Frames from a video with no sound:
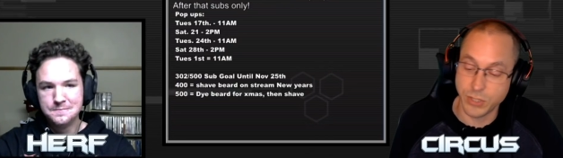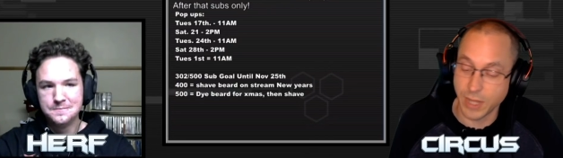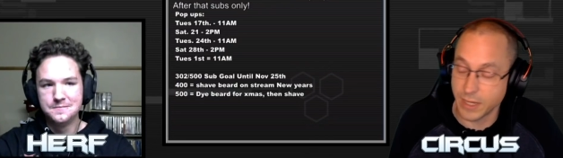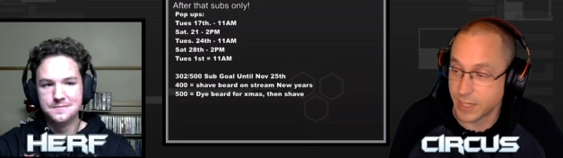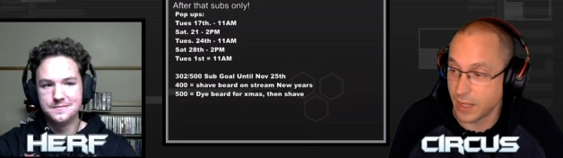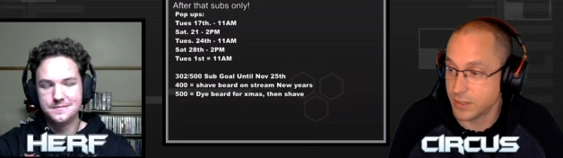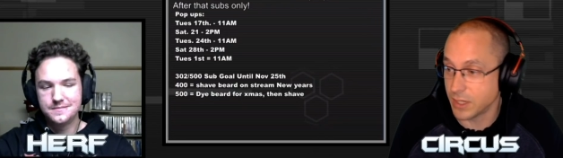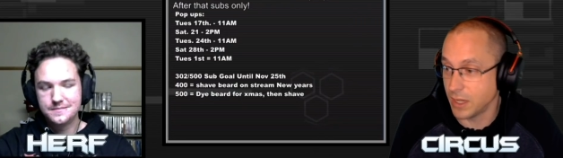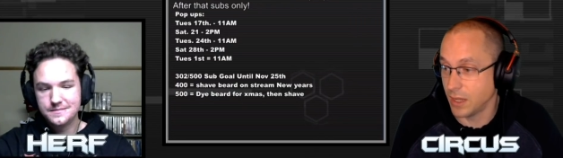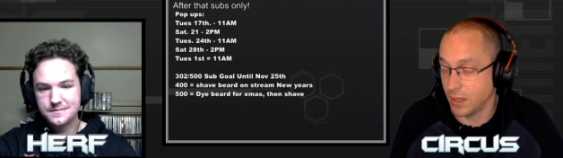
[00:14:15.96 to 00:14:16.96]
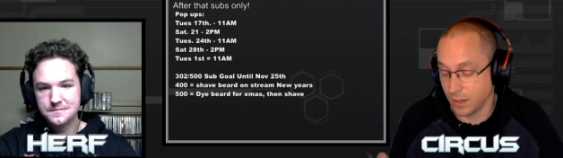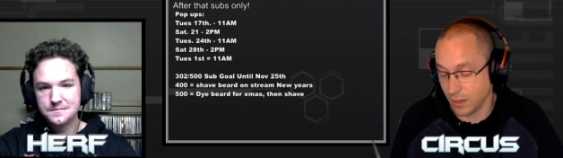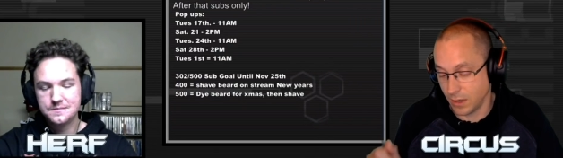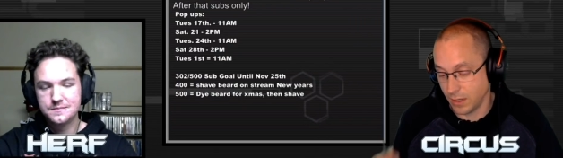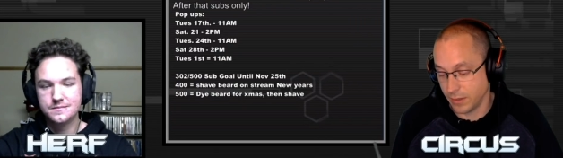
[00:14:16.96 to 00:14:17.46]
Speaker 1: you guys tell us in
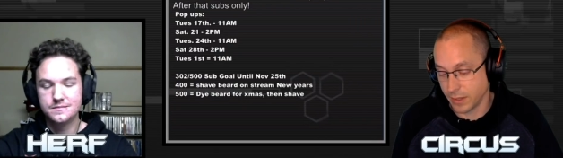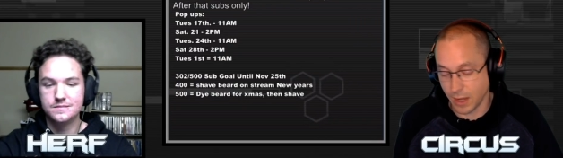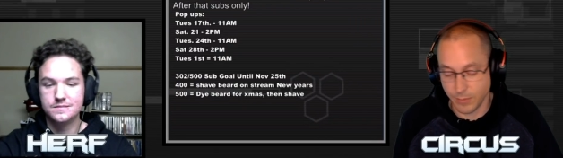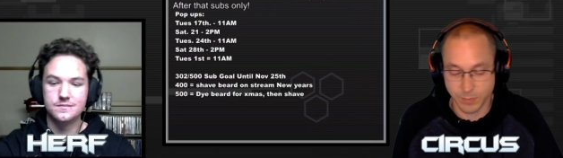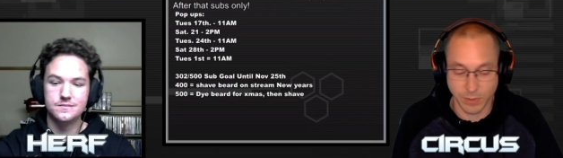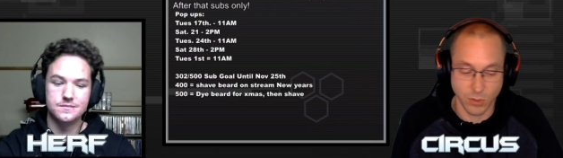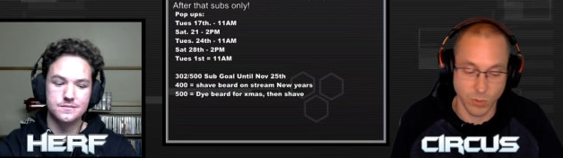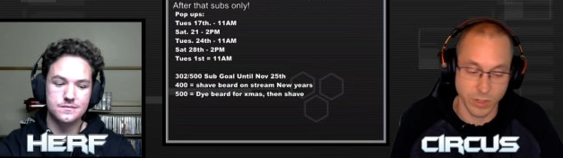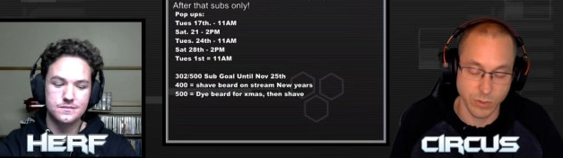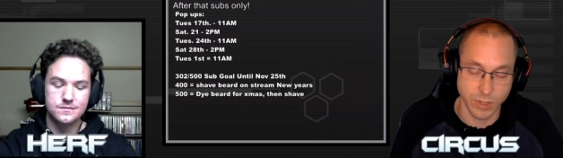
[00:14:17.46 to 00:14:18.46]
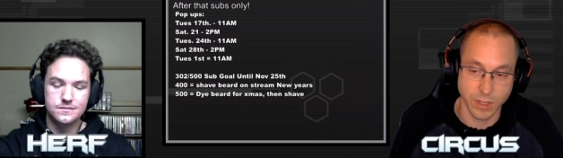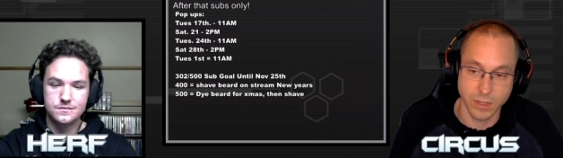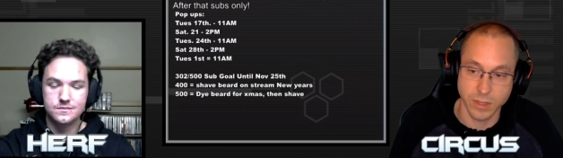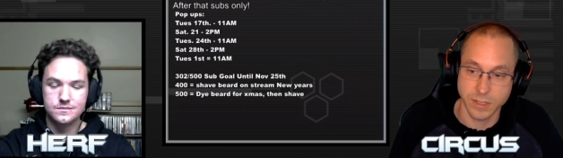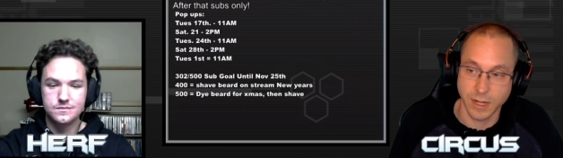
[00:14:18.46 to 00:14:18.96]
the comments below what you
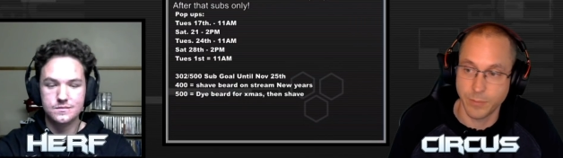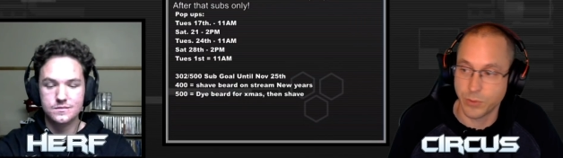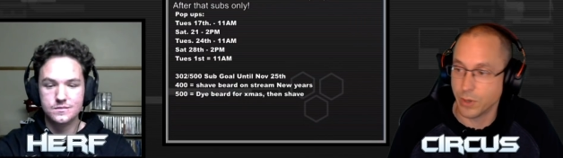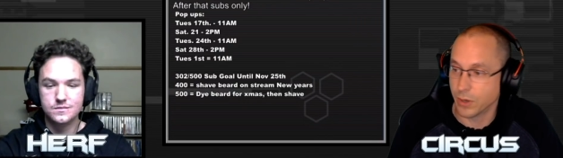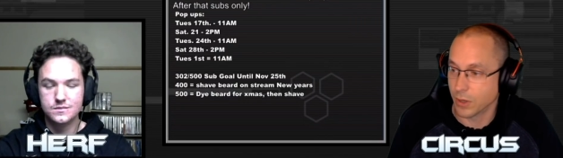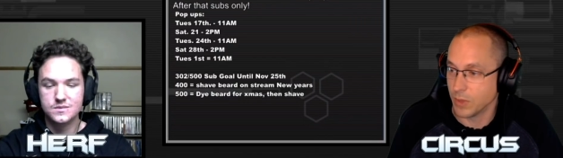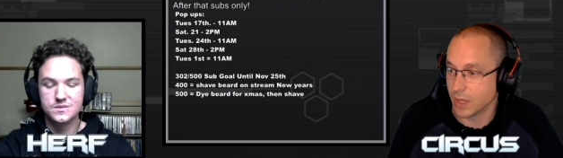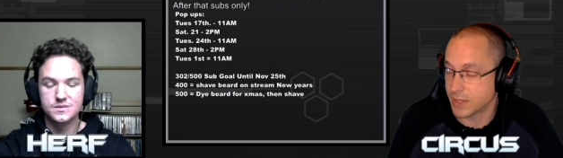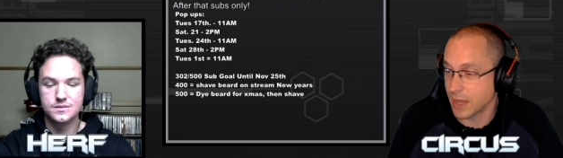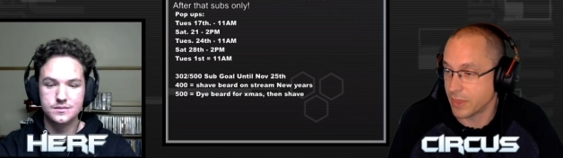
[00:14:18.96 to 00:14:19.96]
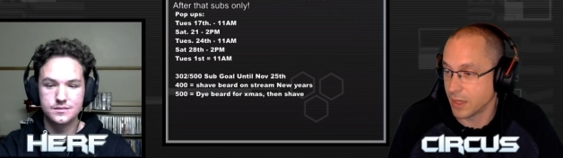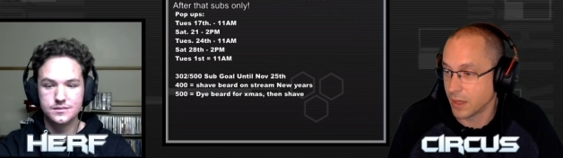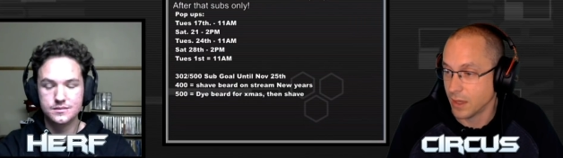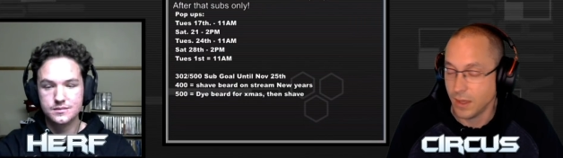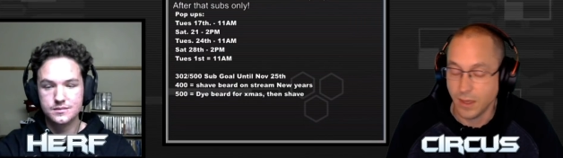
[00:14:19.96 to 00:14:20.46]
think the top 3 are going to be? Because I
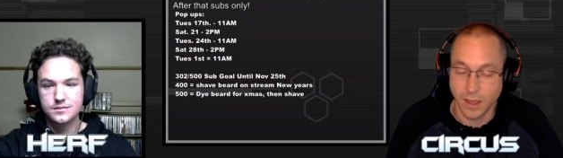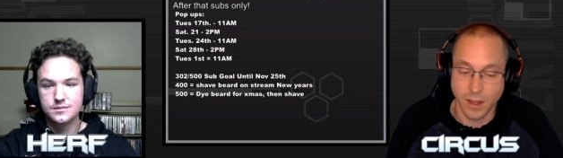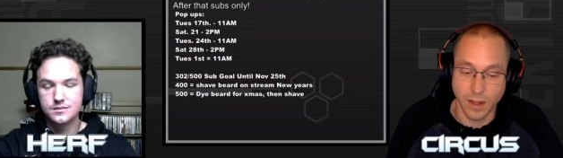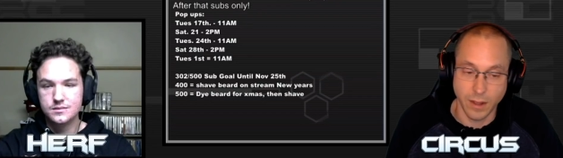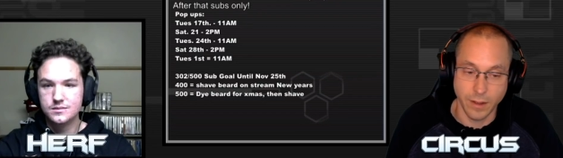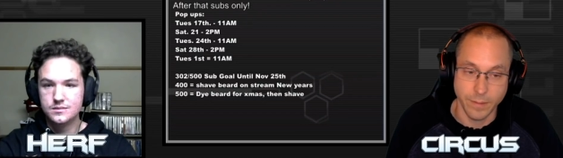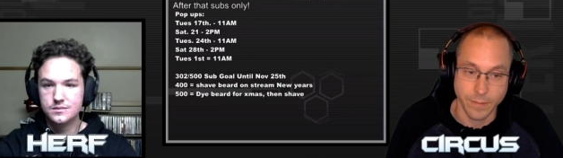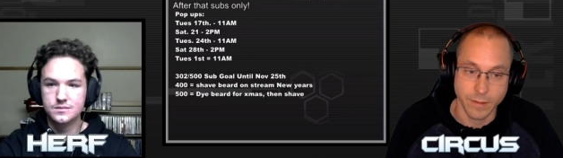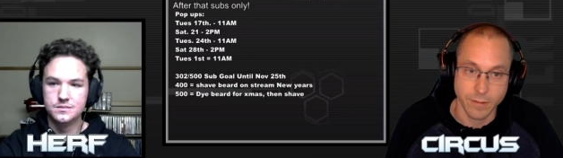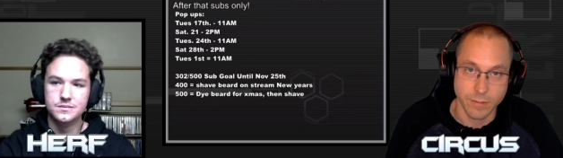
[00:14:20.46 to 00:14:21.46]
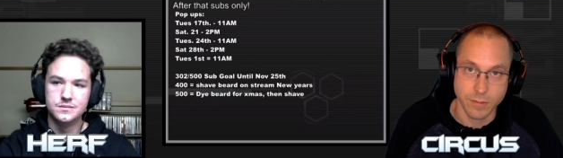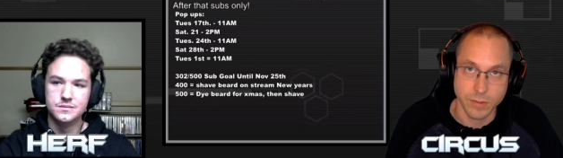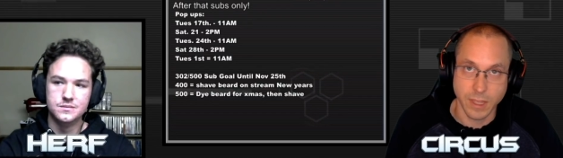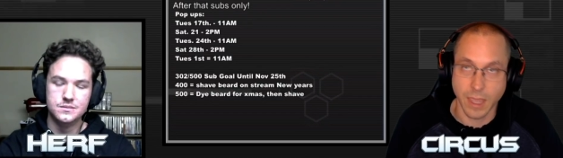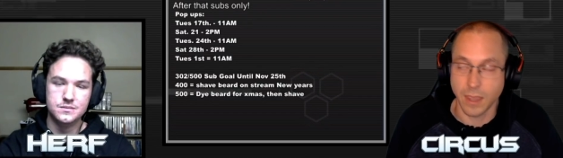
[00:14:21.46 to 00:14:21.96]
think the
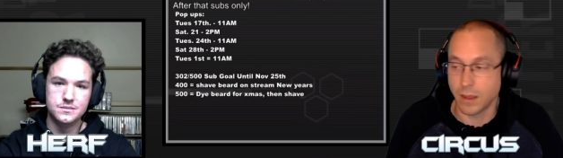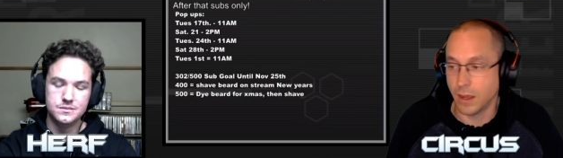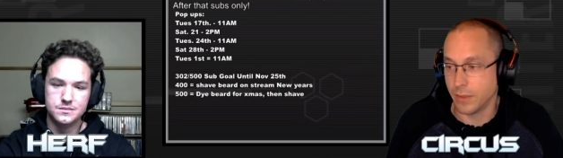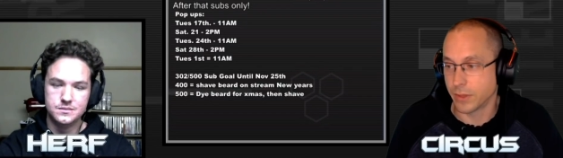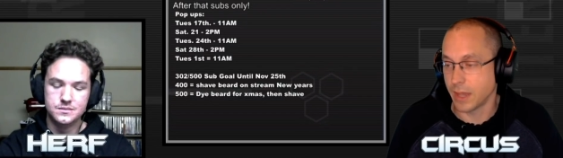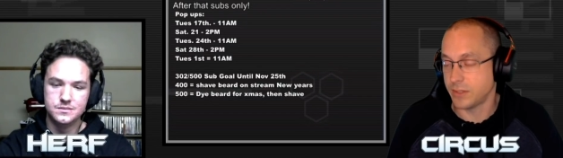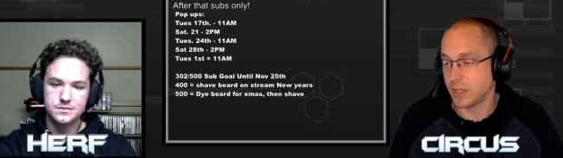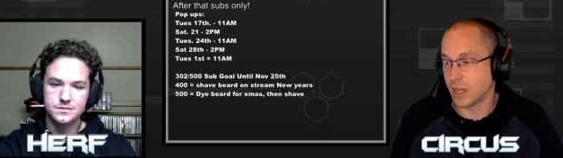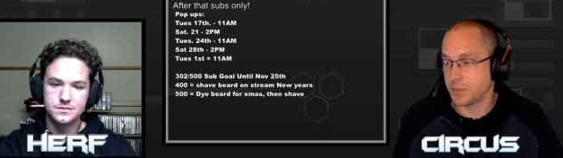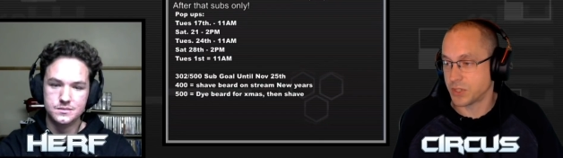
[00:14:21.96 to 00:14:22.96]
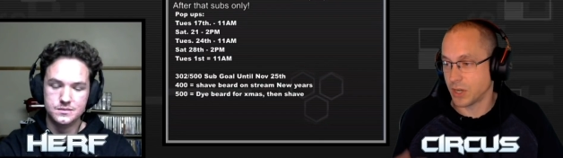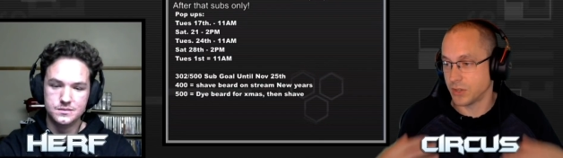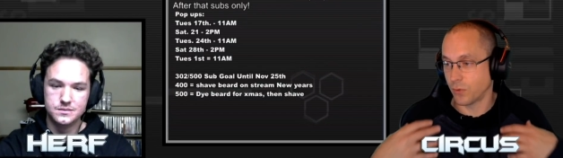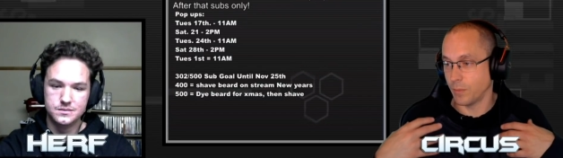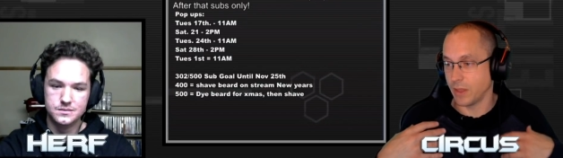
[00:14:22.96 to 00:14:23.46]
KC Cup
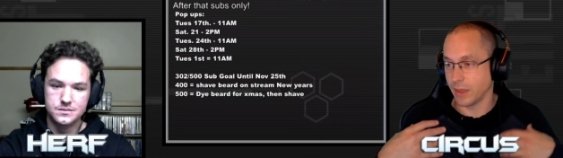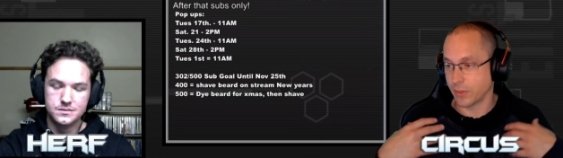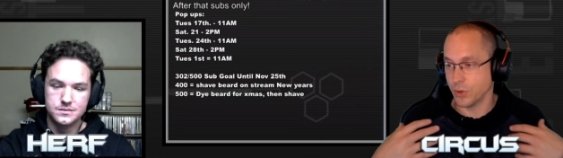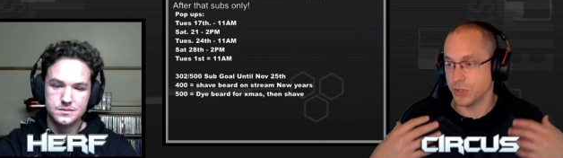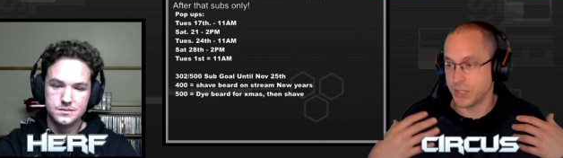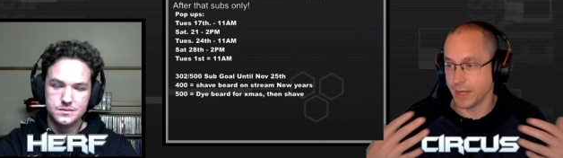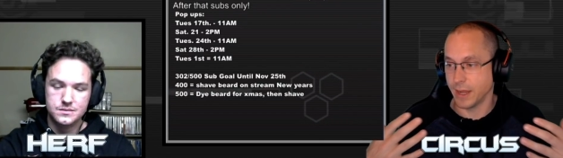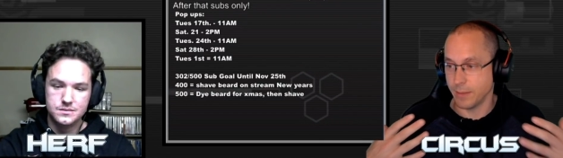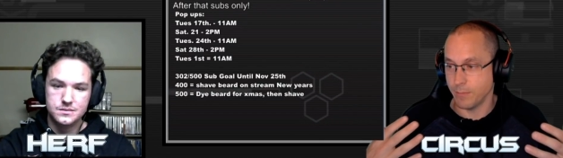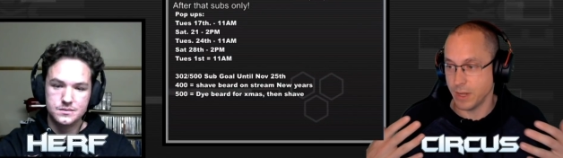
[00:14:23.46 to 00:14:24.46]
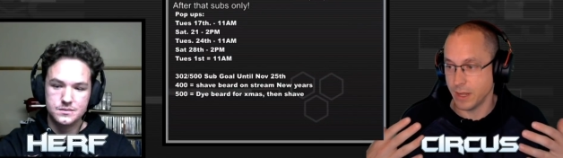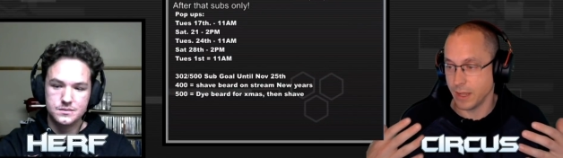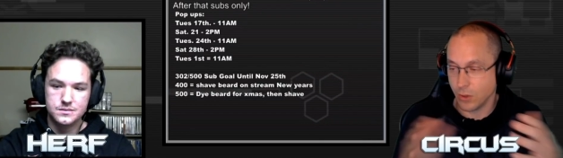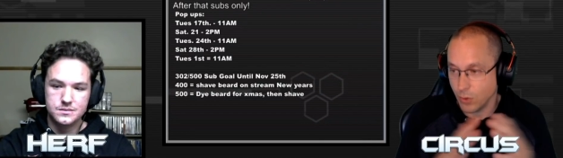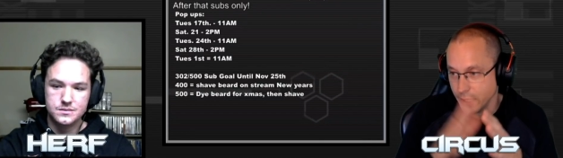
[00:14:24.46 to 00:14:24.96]
starts for me like Thursday night at
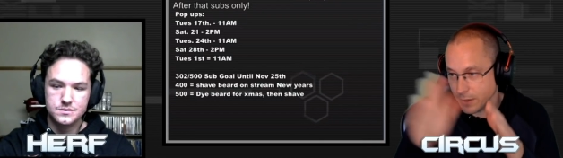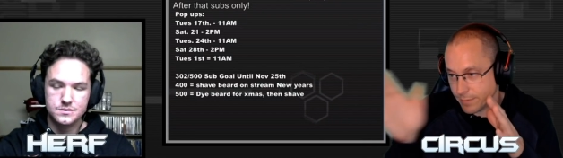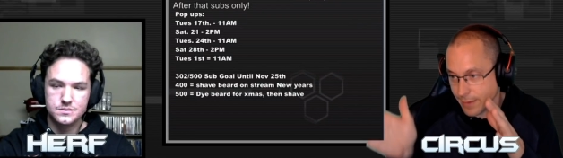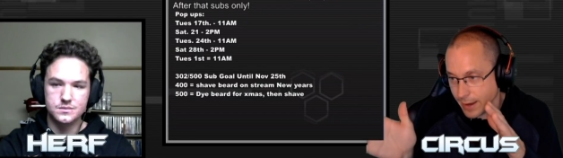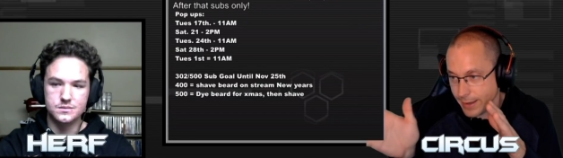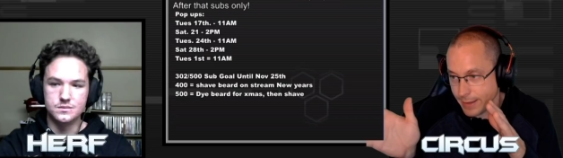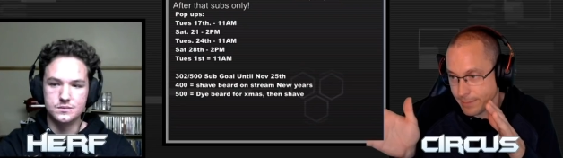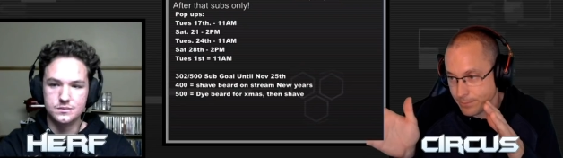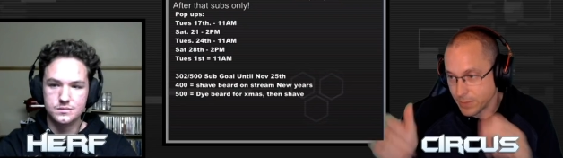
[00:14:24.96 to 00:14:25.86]
midnight going into Friday.